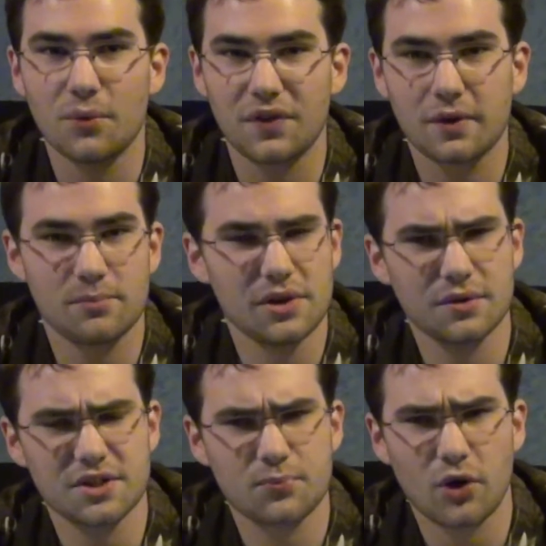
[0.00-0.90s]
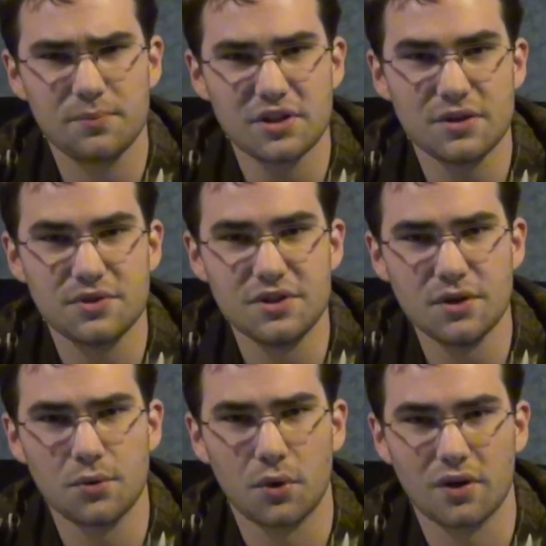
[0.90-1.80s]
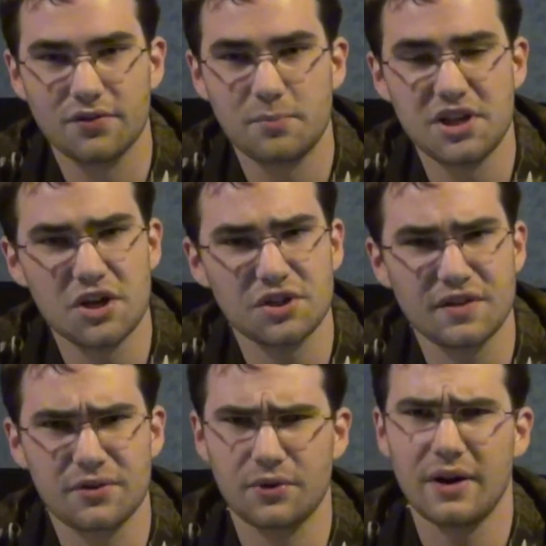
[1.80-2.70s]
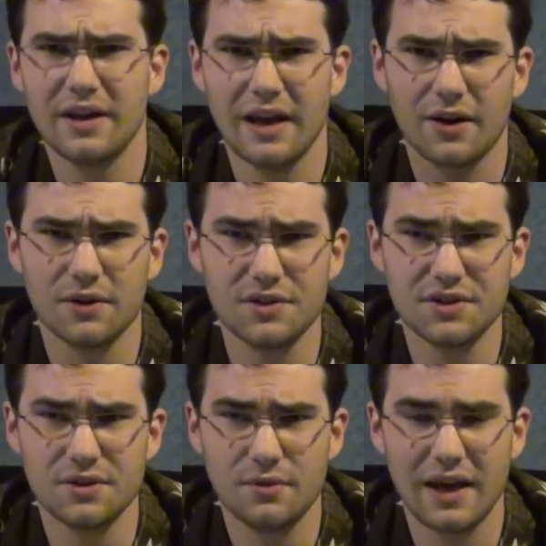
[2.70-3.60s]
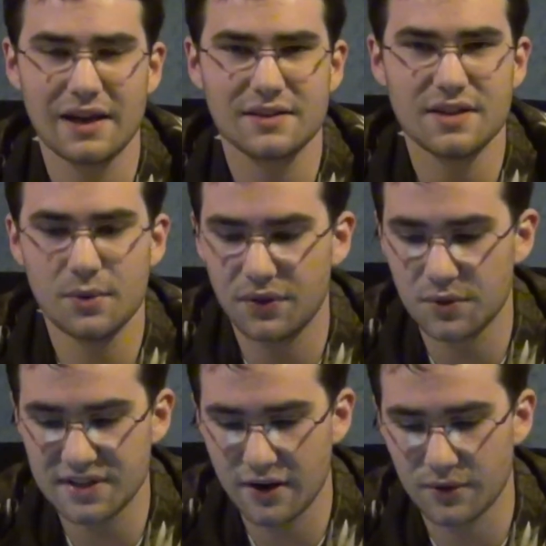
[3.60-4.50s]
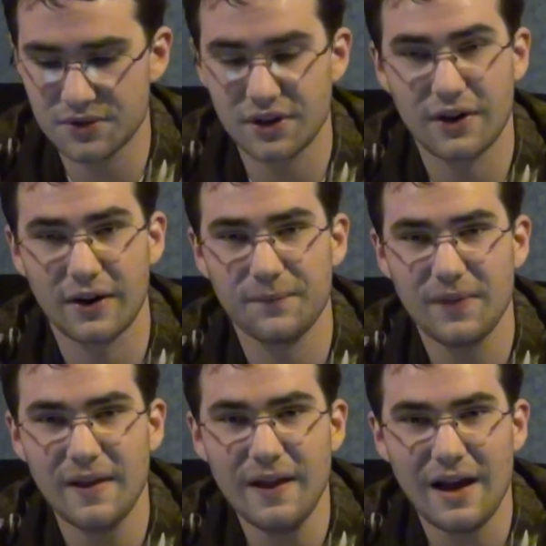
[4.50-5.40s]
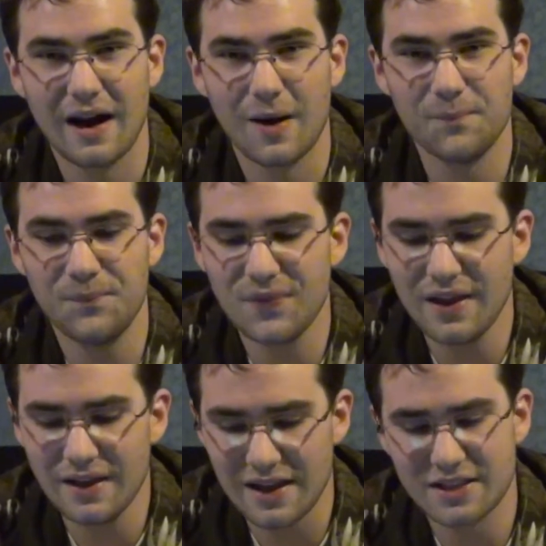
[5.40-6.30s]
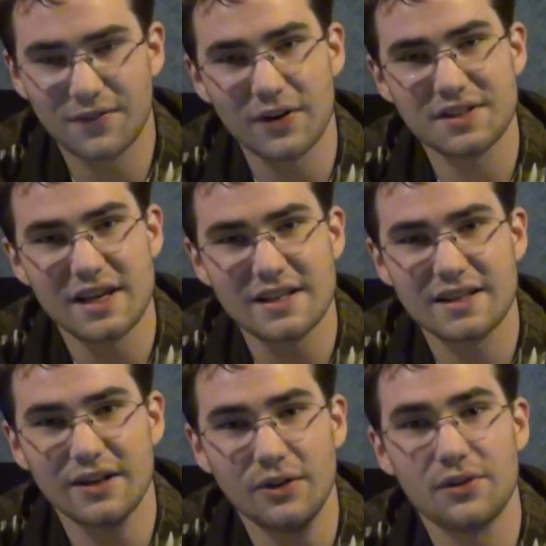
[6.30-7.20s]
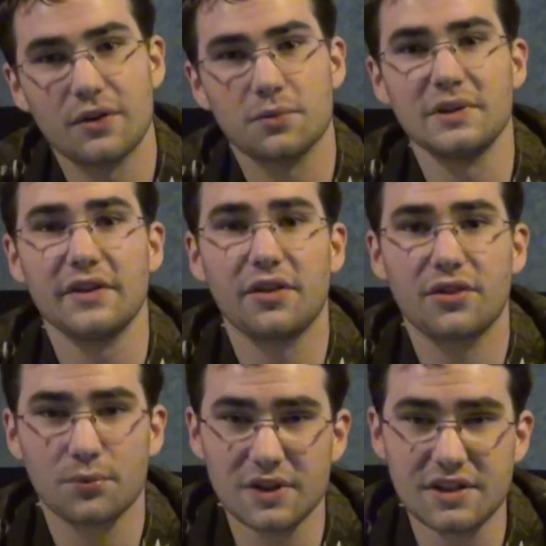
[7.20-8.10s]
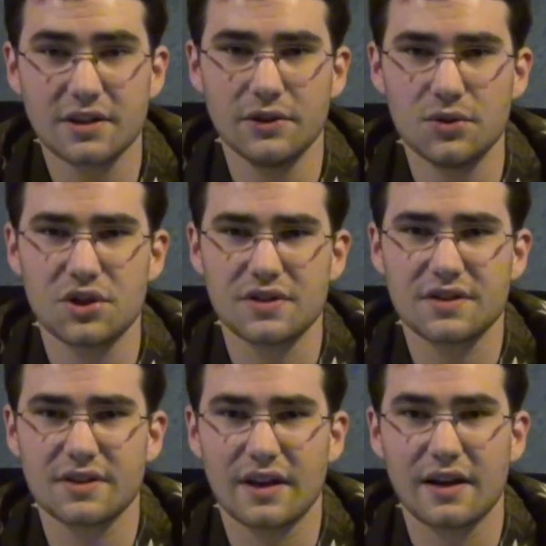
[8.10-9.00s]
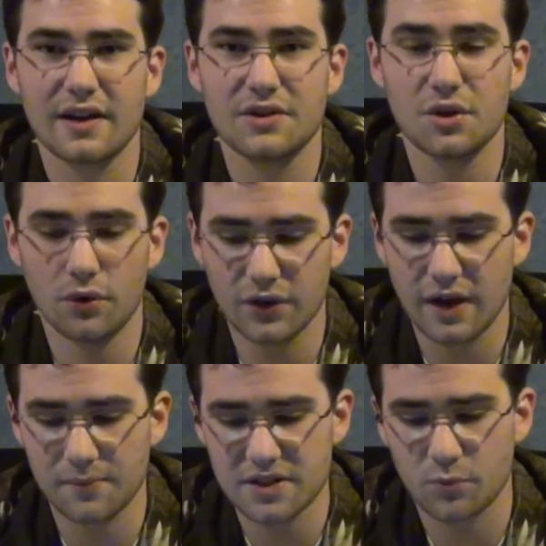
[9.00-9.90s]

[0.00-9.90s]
what the computer is prompting you to do, or if potentially there are any errors, you can't see what those errors are. Um, as far as I can tell, there are really three solutions uh, to overcome this